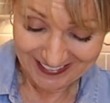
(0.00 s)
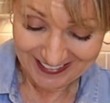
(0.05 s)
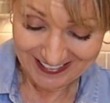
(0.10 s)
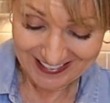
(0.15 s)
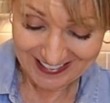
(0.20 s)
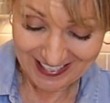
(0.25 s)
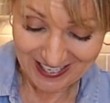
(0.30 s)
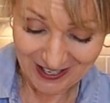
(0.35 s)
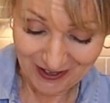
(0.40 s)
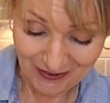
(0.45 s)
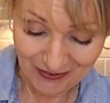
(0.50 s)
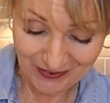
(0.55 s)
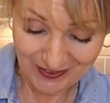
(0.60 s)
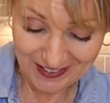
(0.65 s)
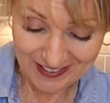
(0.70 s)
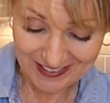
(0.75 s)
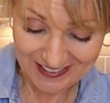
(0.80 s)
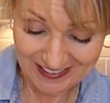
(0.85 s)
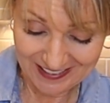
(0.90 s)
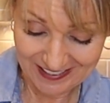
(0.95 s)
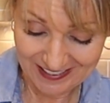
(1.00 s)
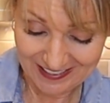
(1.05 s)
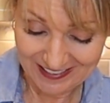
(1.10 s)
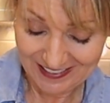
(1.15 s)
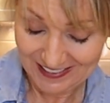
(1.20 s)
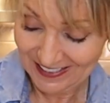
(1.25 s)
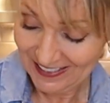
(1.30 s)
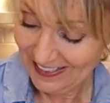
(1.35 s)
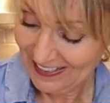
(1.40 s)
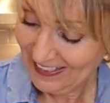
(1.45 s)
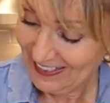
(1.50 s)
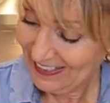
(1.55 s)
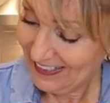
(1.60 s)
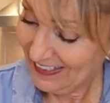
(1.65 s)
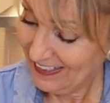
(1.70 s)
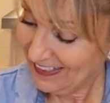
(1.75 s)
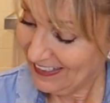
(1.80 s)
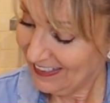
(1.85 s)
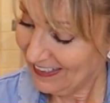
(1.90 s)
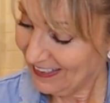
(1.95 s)
It's kind of fun to
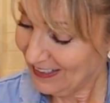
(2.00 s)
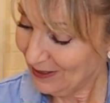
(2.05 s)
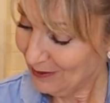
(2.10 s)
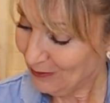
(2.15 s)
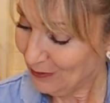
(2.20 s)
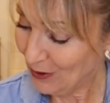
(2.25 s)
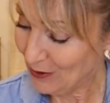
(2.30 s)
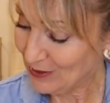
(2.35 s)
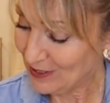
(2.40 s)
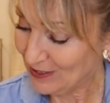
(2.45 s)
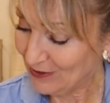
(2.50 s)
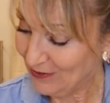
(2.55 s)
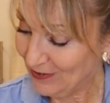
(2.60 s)
post